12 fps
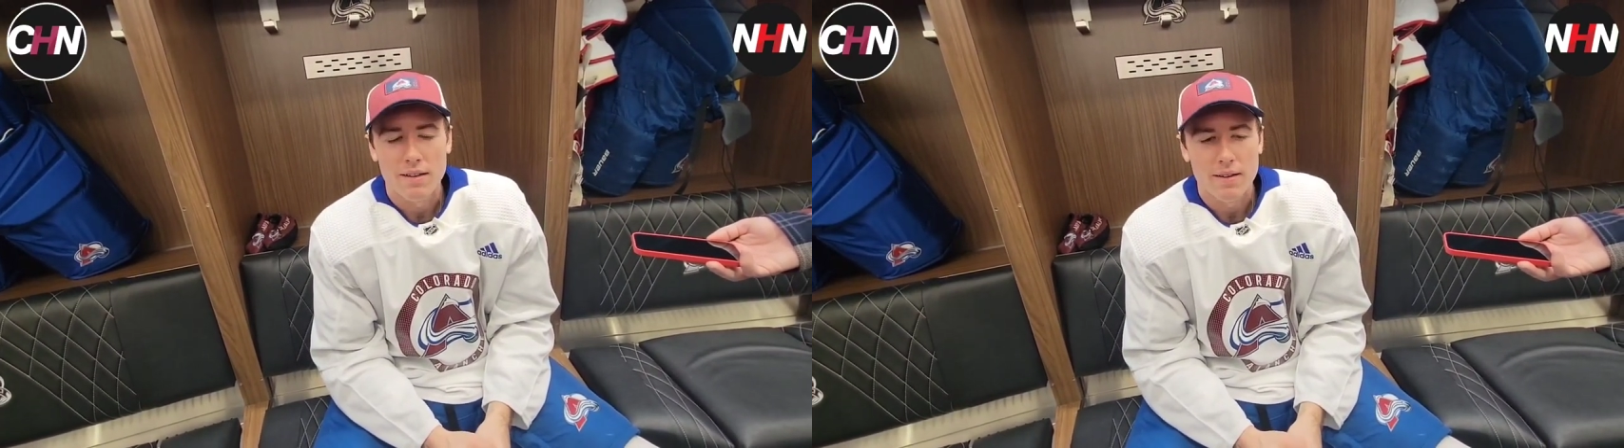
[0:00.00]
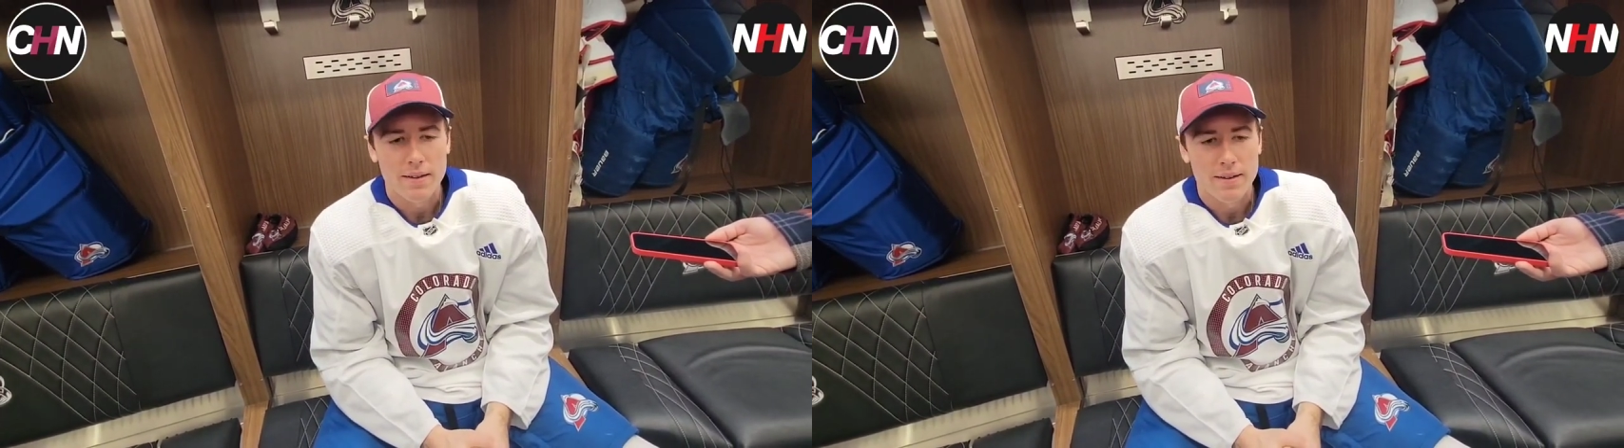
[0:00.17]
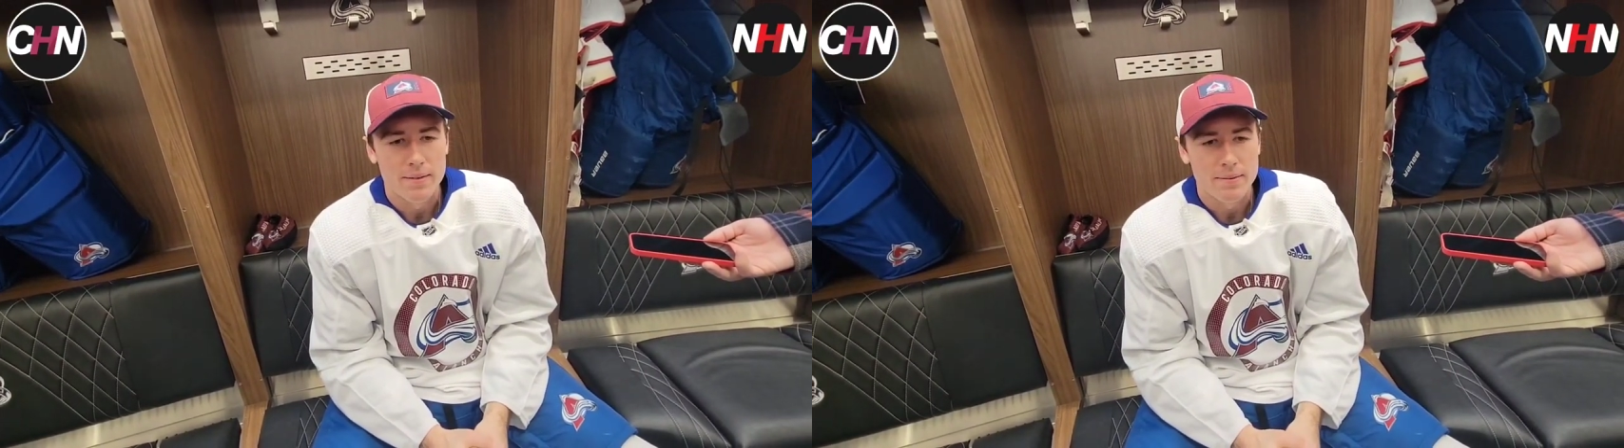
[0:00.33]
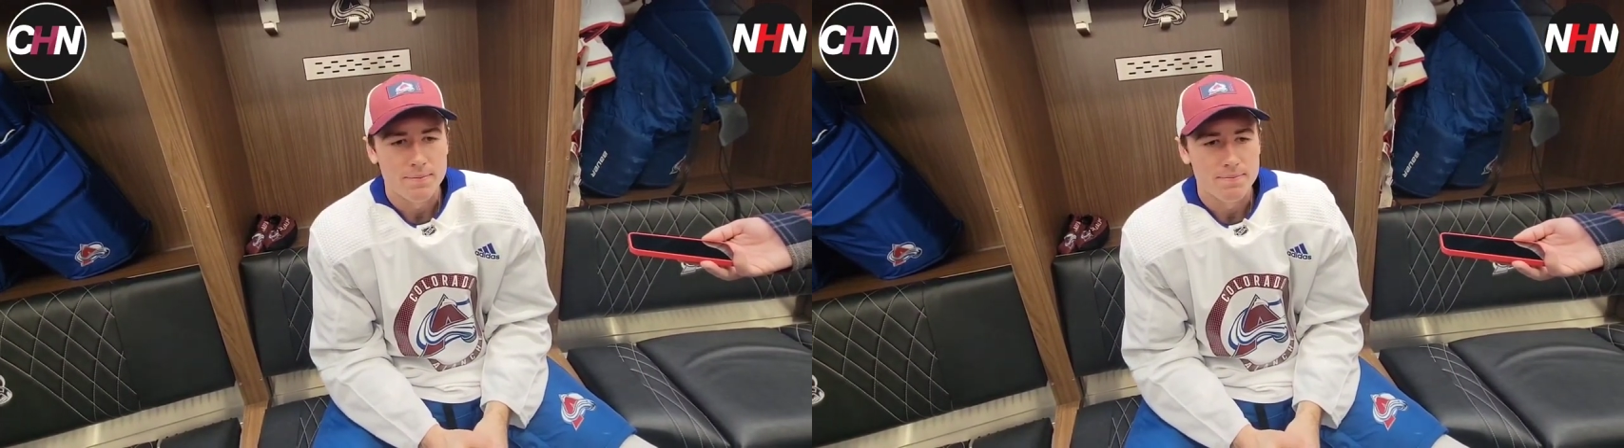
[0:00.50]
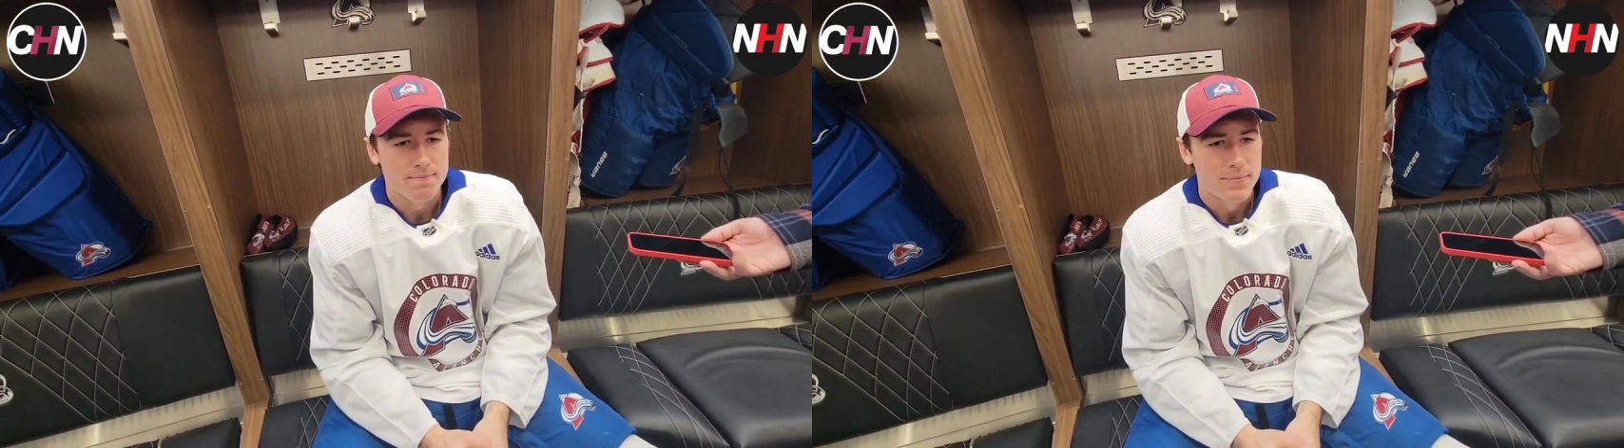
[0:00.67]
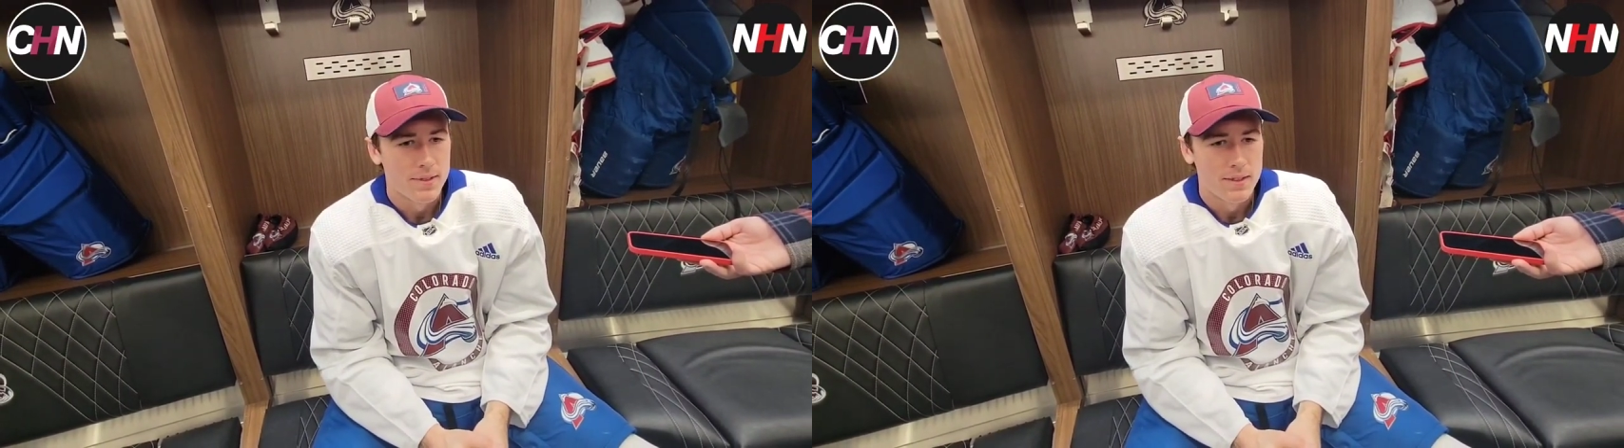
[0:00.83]
Um,
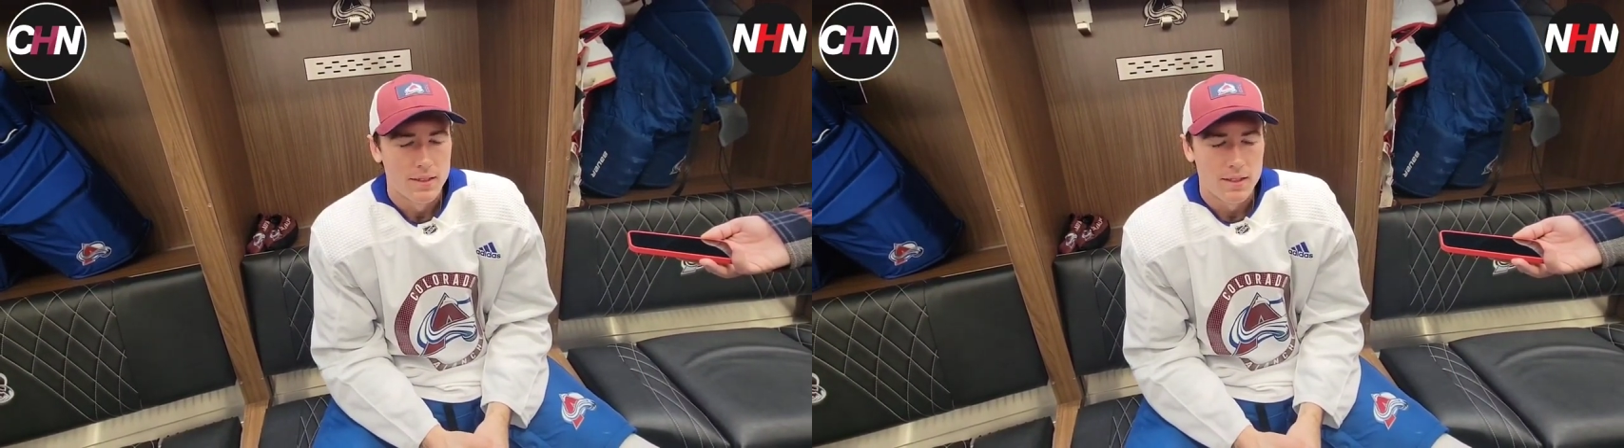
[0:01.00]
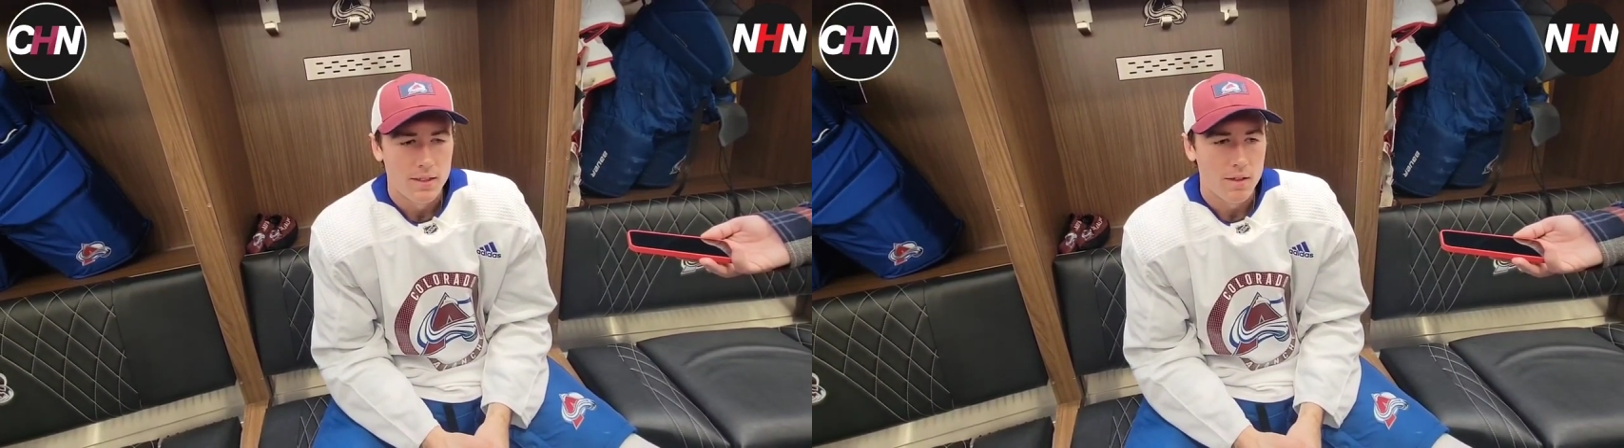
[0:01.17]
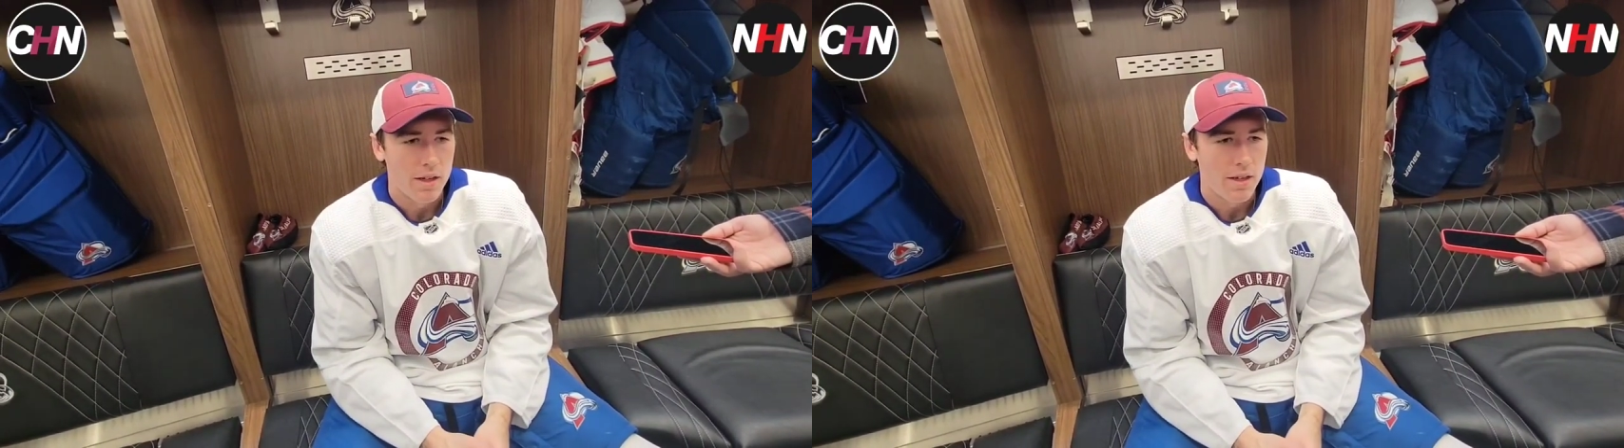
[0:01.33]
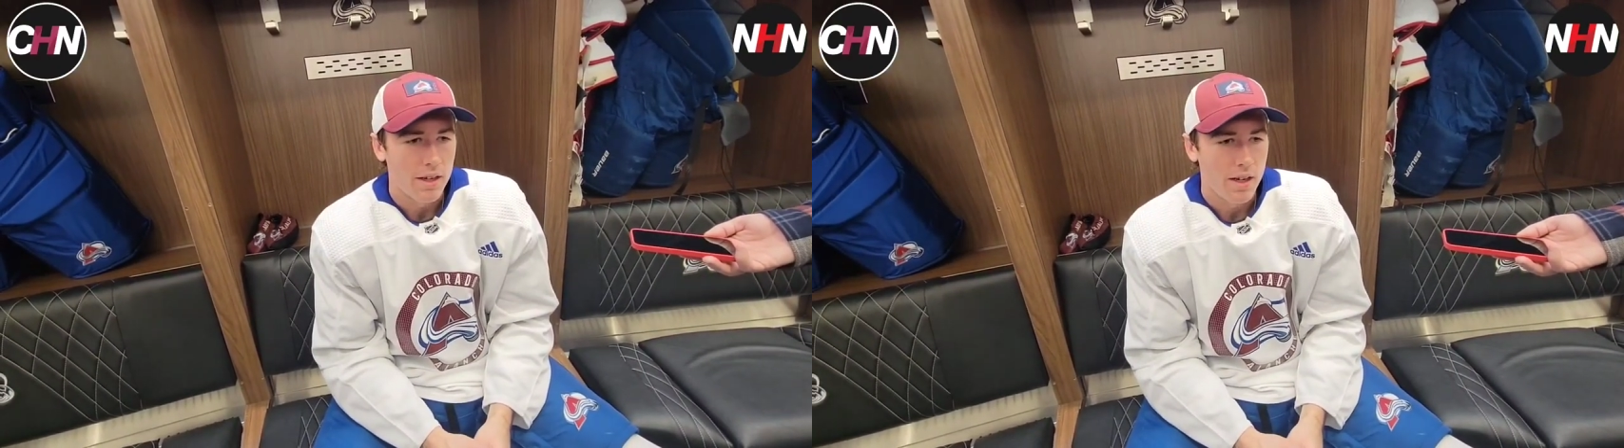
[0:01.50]
you know, I,